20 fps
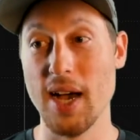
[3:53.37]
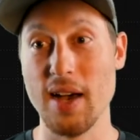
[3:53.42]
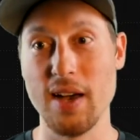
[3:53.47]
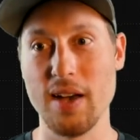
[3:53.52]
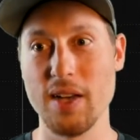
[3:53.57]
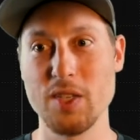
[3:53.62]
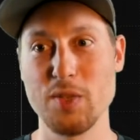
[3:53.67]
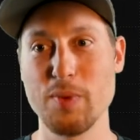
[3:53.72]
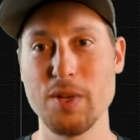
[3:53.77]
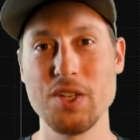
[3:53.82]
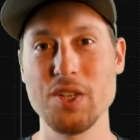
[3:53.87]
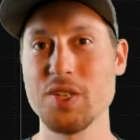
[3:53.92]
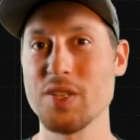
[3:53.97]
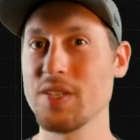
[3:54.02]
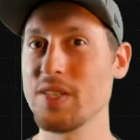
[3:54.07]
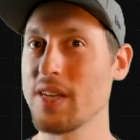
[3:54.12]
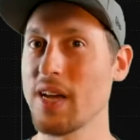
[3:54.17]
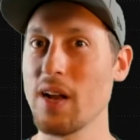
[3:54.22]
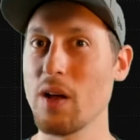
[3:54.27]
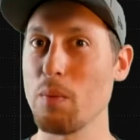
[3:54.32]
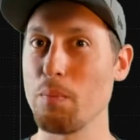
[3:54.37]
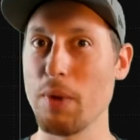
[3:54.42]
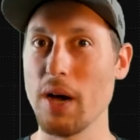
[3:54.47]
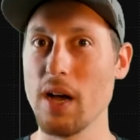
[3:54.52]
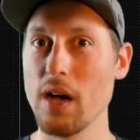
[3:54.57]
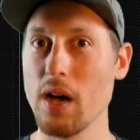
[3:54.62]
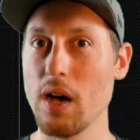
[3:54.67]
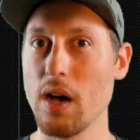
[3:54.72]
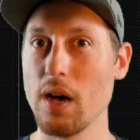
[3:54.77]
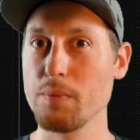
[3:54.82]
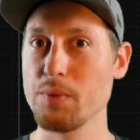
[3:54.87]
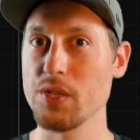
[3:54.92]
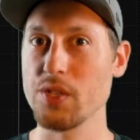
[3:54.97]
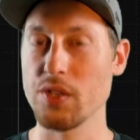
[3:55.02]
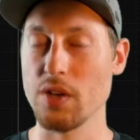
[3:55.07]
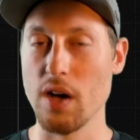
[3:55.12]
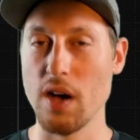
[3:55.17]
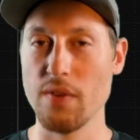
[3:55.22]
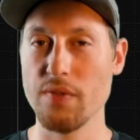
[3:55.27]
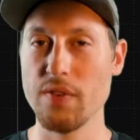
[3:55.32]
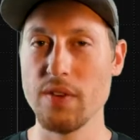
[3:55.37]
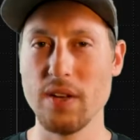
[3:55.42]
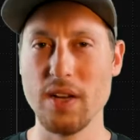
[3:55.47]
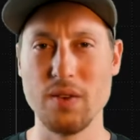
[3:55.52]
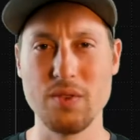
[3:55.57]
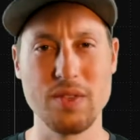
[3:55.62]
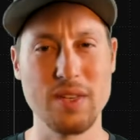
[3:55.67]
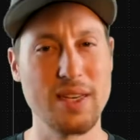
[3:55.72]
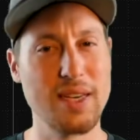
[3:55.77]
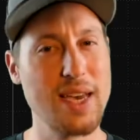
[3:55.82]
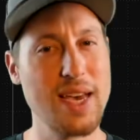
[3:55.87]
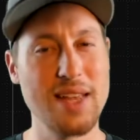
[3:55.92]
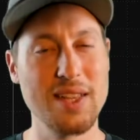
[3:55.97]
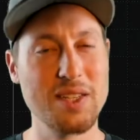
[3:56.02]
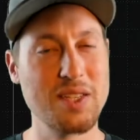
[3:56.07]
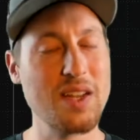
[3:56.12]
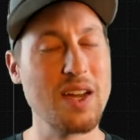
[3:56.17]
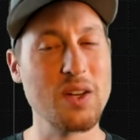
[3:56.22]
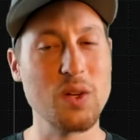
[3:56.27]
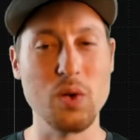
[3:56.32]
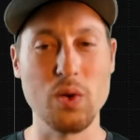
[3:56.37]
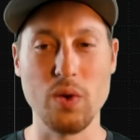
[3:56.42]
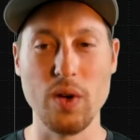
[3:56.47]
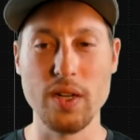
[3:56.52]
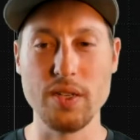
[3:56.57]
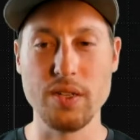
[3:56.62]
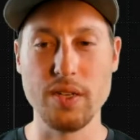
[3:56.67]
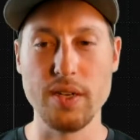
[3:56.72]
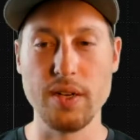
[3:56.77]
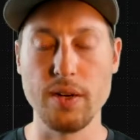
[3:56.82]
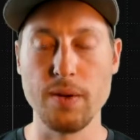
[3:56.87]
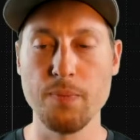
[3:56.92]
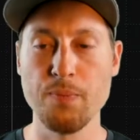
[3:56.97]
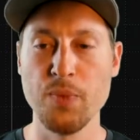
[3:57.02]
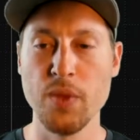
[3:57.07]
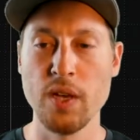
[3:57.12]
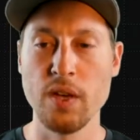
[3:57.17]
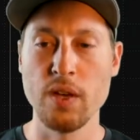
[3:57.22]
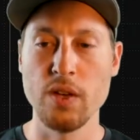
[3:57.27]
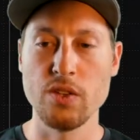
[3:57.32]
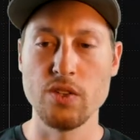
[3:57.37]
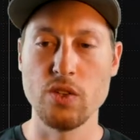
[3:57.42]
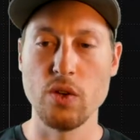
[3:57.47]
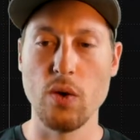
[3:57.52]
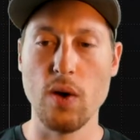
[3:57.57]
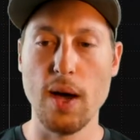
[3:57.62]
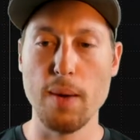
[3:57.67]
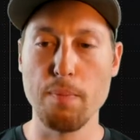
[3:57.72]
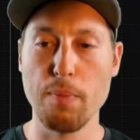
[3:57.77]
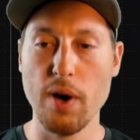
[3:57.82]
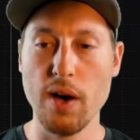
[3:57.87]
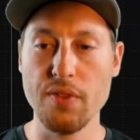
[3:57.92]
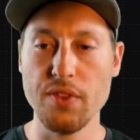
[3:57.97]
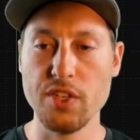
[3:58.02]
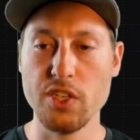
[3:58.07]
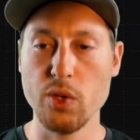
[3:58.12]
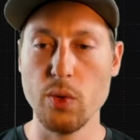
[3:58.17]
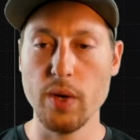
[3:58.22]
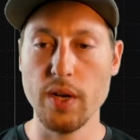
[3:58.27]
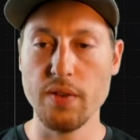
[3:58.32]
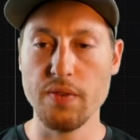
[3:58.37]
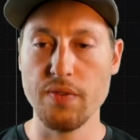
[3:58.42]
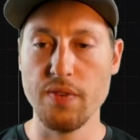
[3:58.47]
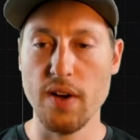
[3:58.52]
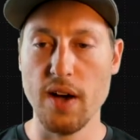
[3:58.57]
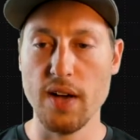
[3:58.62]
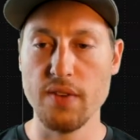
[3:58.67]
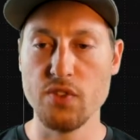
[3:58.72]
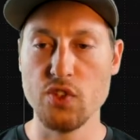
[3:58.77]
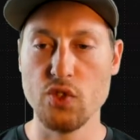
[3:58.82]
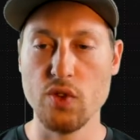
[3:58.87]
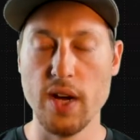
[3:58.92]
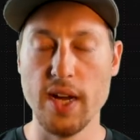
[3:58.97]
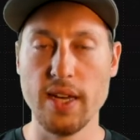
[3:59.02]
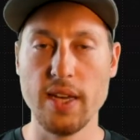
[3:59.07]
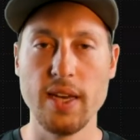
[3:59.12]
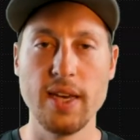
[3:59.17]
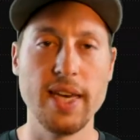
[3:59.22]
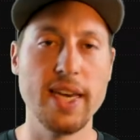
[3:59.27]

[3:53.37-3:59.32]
Especially since I don't buy options often, I was like, yeah, let's not go crazy here. So I bought the 285 strike.